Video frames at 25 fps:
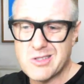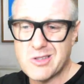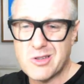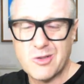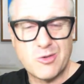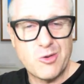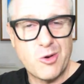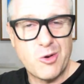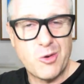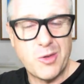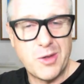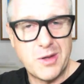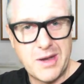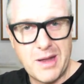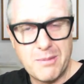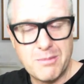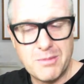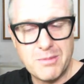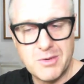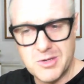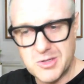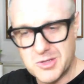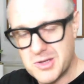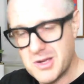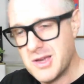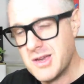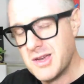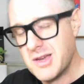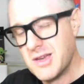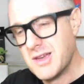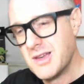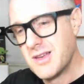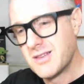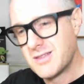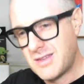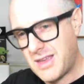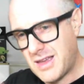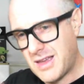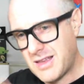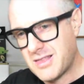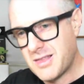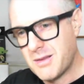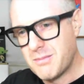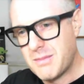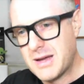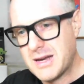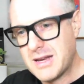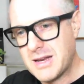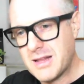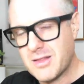control the numbers, take the
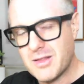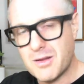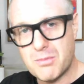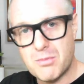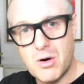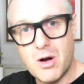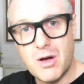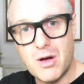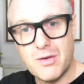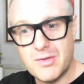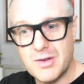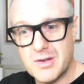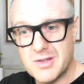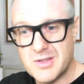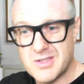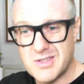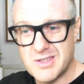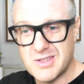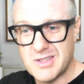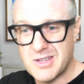money and the profits,